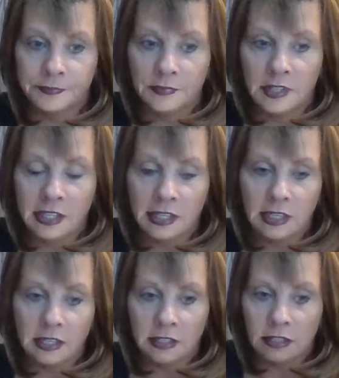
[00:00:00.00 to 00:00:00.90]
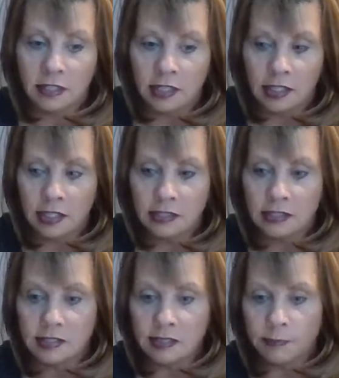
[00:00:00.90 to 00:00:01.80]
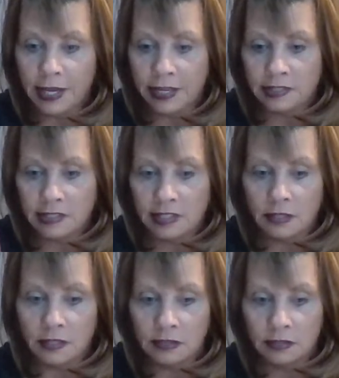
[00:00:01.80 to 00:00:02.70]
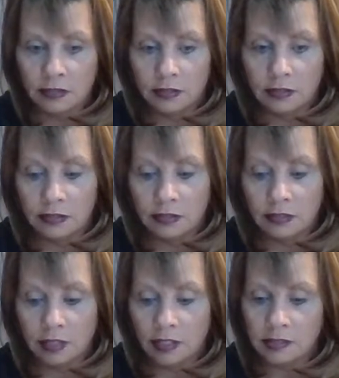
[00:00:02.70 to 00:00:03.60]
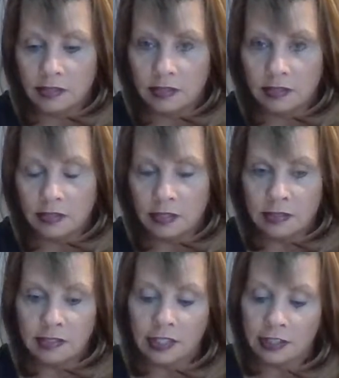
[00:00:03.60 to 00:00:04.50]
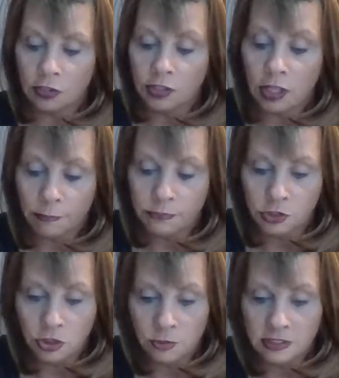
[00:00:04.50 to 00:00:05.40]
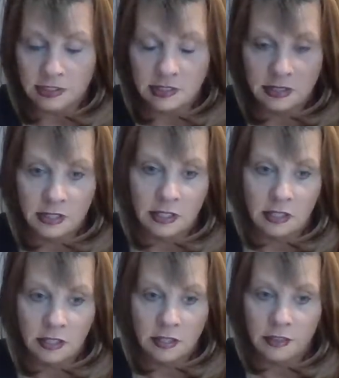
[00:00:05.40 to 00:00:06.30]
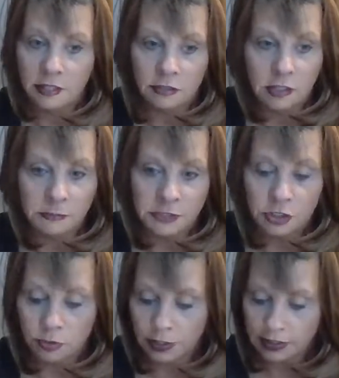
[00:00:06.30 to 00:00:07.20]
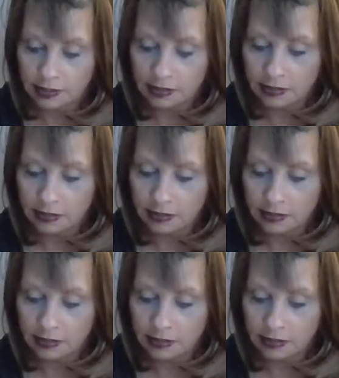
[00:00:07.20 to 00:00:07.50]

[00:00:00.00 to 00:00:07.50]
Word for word: They can't, they can't see past here it's it's like they're numb to it. They're numb to it.